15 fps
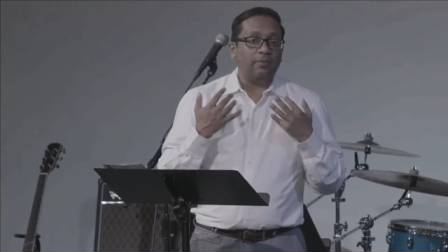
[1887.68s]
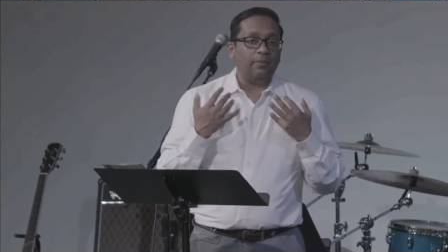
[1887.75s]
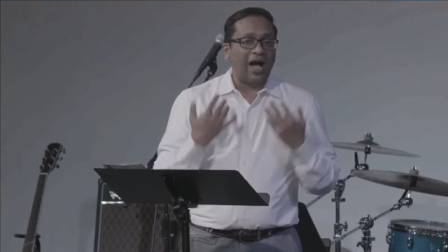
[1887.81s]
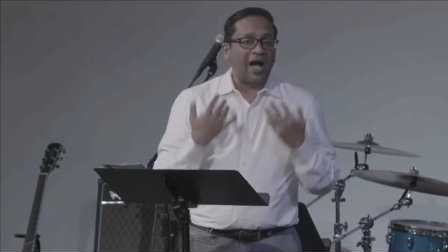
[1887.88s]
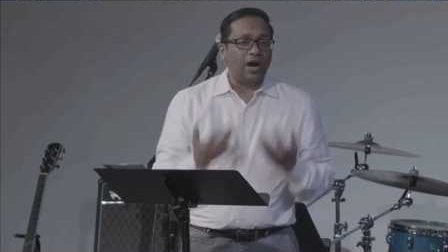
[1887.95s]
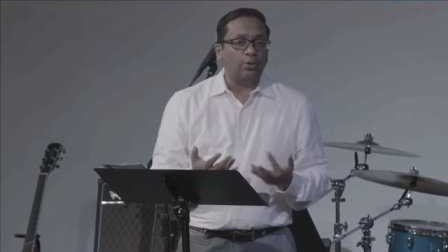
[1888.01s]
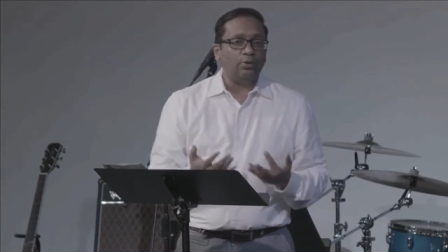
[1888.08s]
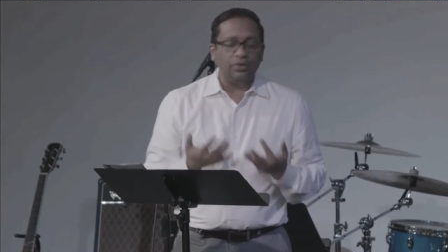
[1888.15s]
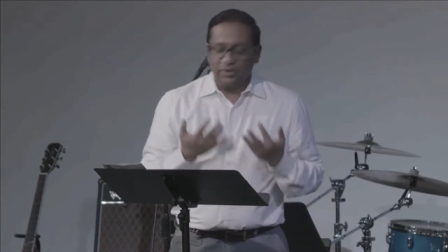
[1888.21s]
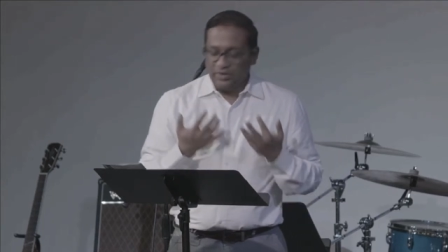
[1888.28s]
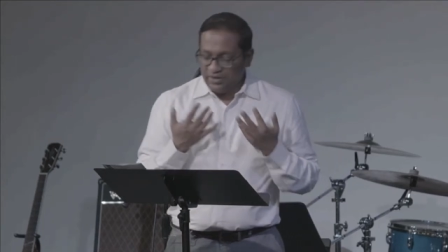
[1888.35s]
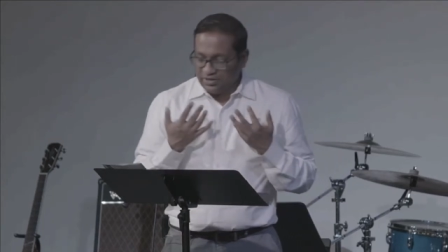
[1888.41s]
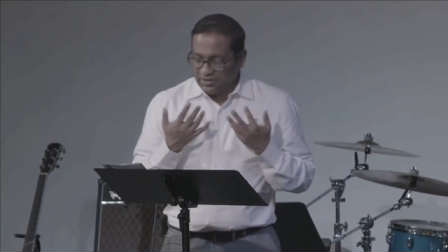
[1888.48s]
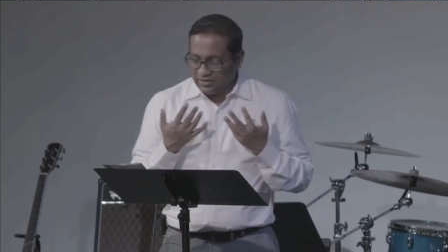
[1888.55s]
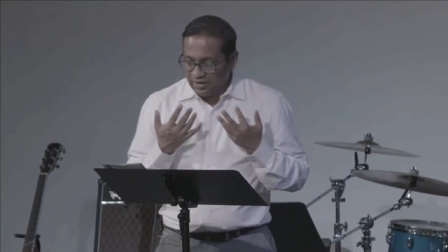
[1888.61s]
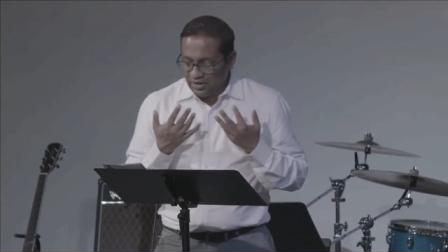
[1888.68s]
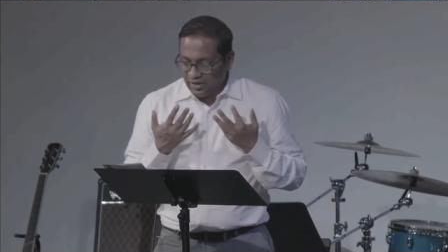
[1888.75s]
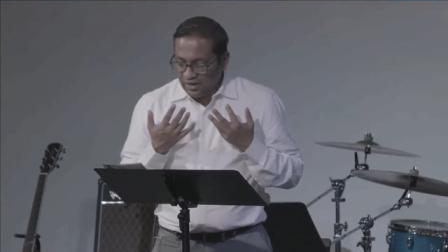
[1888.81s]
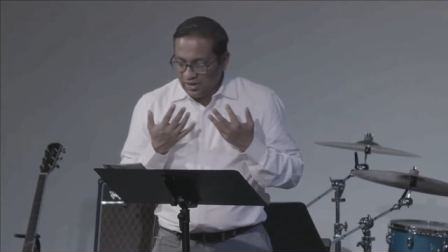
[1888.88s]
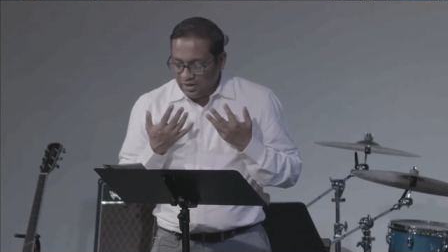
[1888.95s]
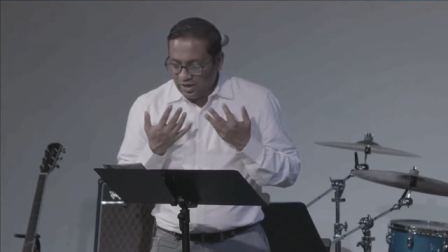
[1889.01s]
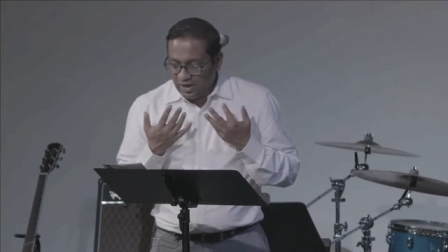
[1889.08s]
powerless,
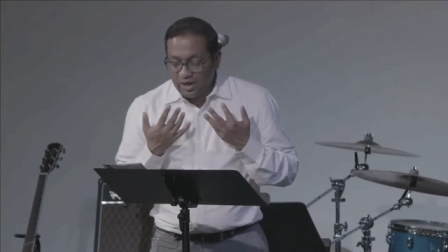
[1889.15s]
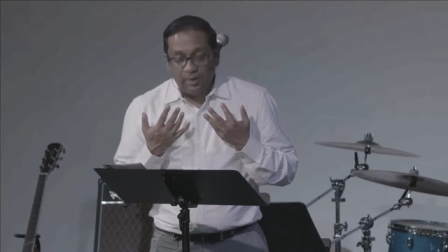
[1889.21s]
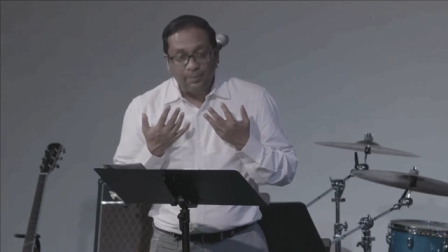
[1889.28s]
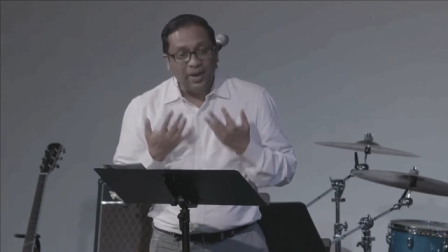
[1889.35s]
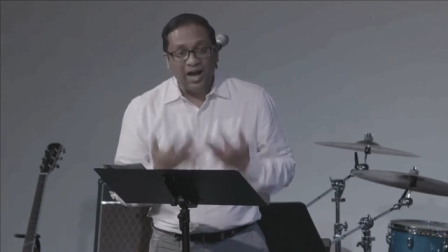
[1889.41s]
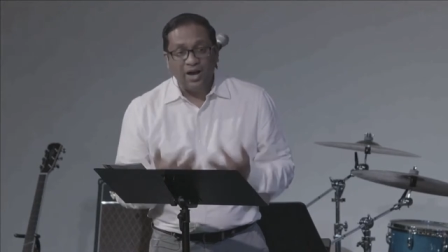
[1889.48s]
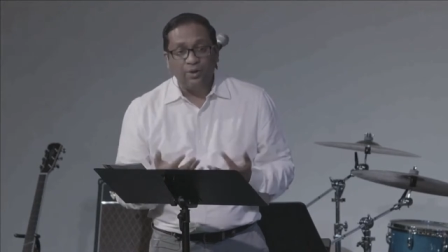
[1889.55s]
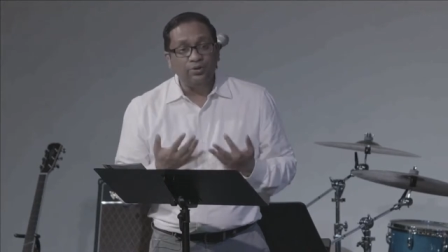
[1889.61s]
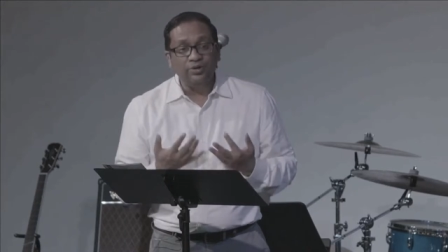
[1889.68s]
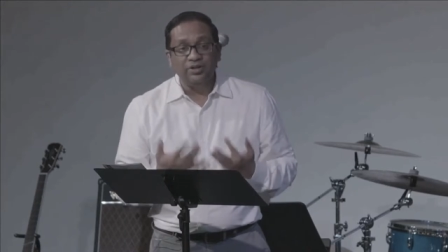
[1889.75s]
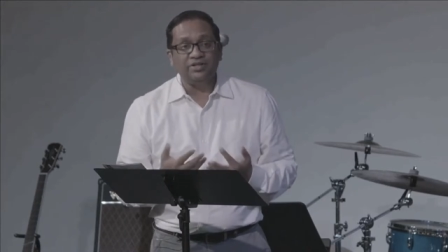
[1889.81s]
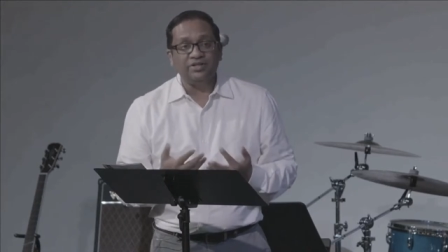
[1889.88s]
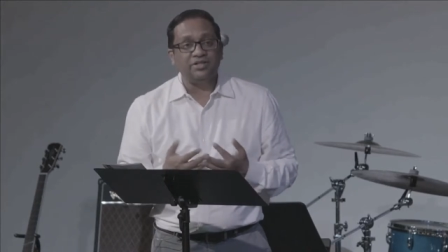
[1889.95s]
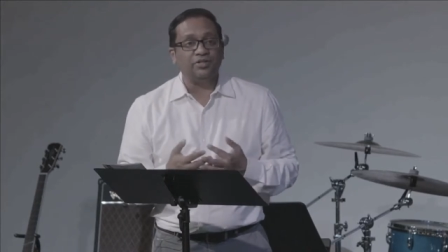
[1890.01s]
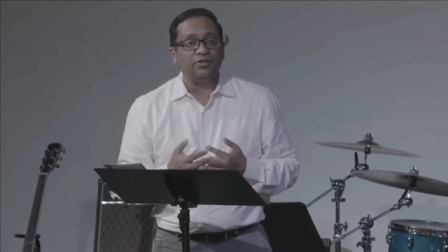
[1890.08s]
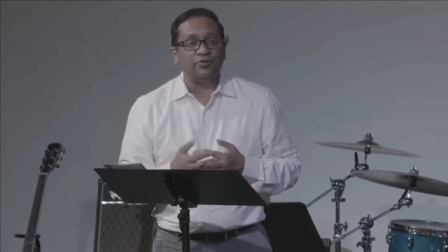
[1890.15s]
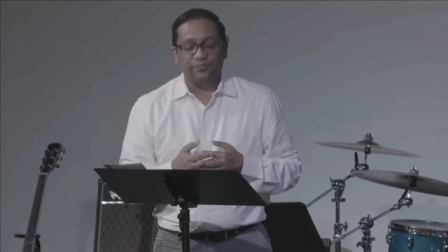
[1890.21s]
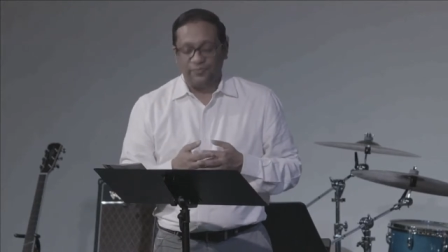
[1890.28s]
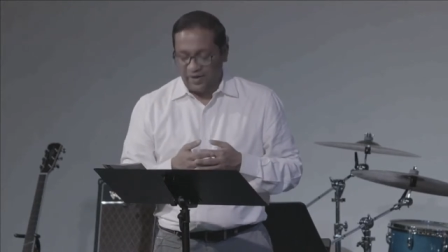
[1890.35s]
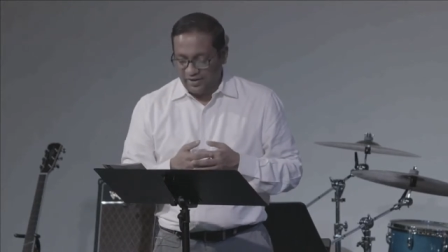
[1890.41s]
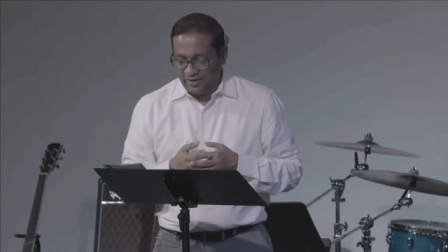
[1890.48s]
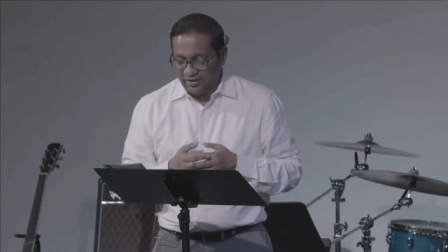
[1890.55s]
uh, powerless in your
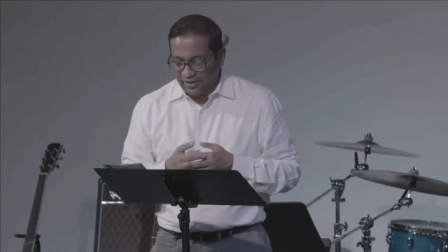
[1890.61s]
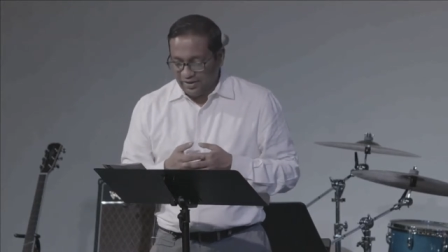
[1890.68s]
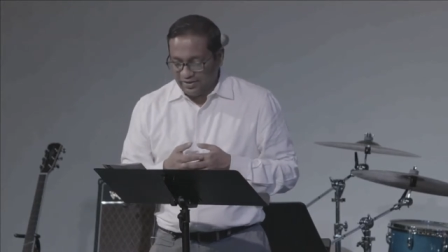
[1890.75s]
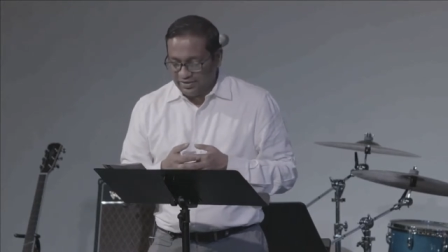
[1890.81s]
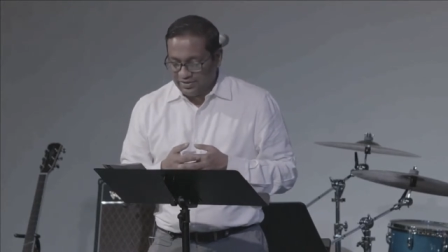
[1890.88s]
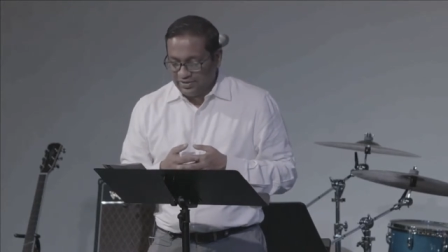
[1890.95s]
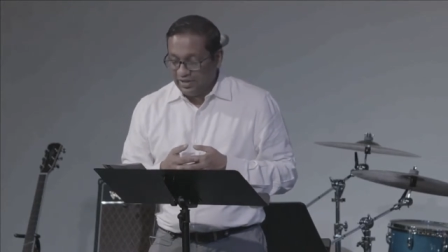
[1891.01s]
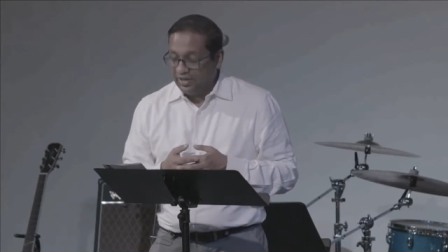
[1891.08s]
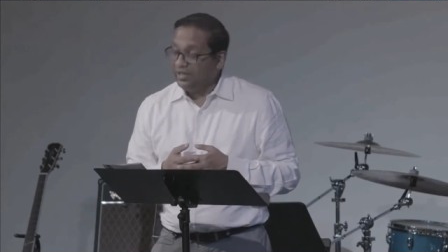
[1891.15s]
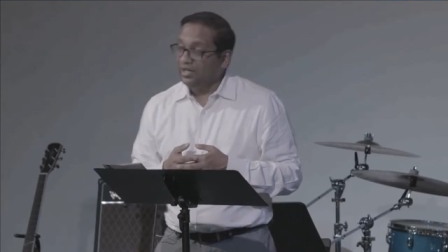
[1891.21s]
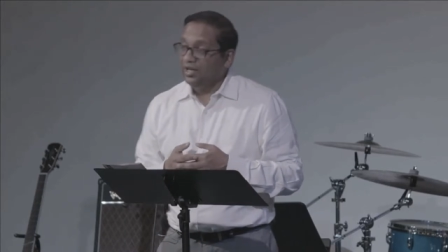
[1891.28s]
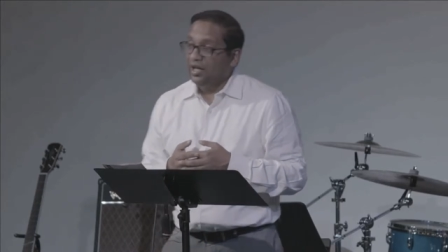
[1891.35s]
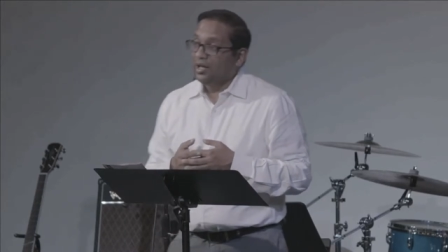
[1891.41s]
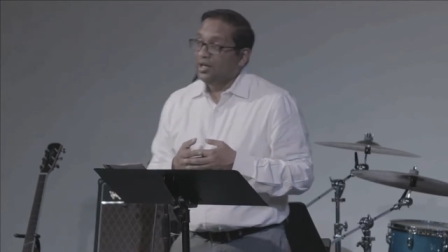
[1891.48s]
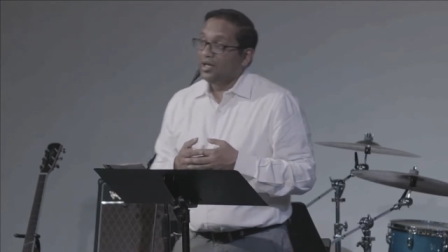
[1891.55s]
fight against sin.